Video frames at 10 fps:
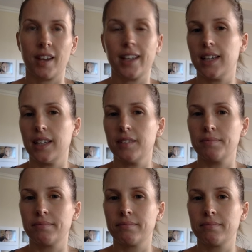I get it
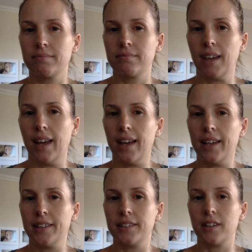
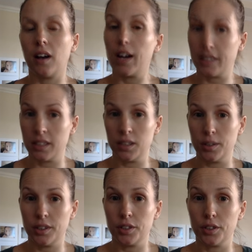and I can do
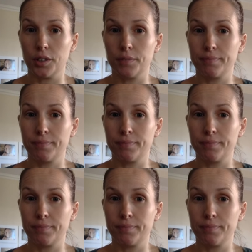it too.